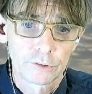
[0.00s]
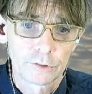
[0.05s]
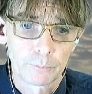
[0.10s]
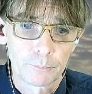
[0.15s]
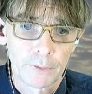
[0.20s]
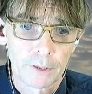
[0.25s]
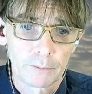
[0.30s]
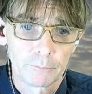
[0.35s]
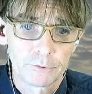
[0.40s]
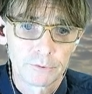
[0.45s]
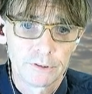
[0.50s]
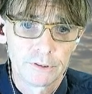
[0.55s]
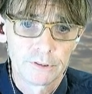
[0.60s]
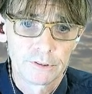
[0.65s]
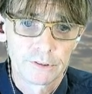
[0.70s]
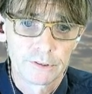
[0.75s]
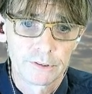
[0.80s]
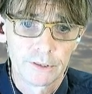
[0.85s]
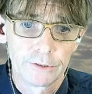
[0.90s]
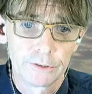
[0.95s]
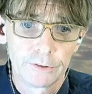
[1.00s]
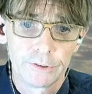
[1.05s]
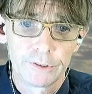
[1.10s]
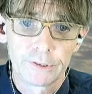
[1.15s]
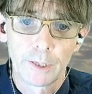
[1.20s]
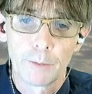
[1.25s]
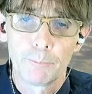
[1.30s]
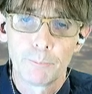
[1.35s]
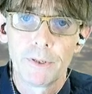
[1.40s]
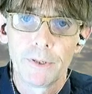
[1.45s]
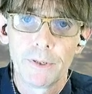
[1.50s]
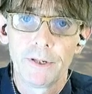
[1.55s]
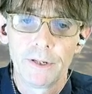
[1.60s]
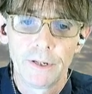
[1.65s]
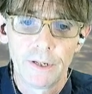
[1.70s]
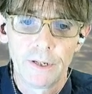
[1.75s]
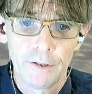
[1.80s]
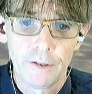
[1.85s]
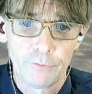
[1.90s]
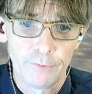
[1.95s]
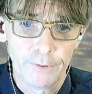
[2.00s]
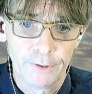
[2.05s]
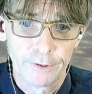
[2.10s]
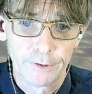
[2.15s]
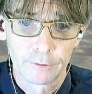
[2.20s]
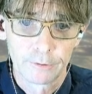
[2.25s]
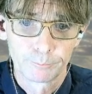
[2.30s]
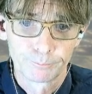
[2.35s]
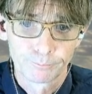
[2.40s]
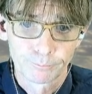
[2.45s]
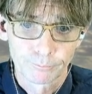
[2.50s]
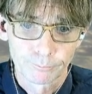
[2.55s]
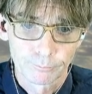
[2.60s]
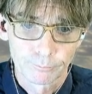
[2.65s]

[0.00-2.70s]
Sometimes this series can be infinite.